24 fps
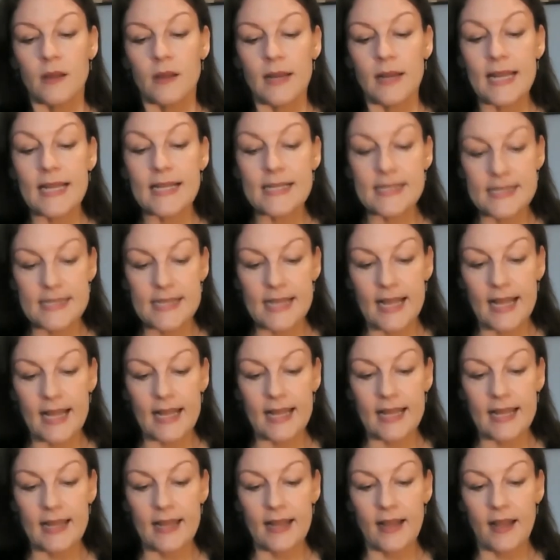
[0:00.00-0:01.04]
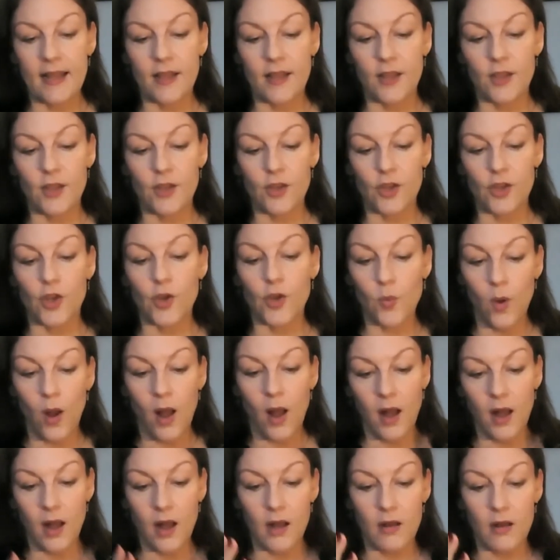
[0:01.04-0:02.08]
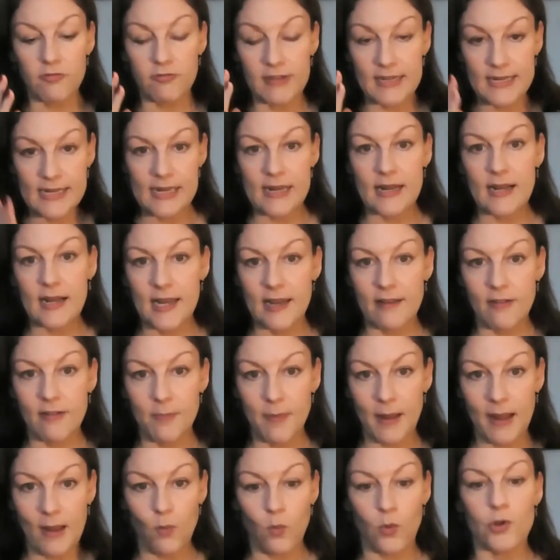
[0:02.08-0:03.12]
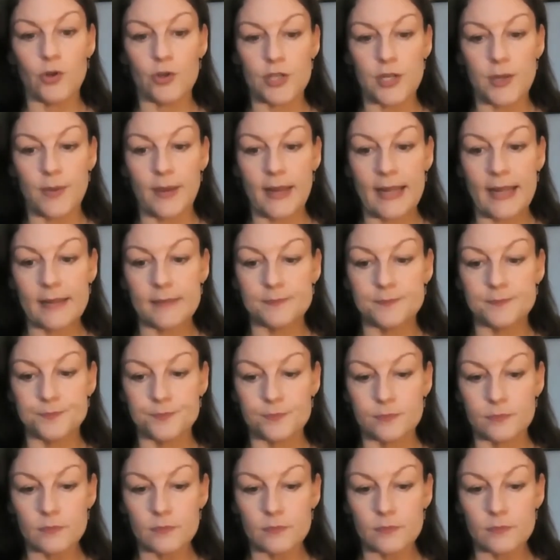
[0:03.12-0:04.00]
Let's say you are really clear about what you're doing.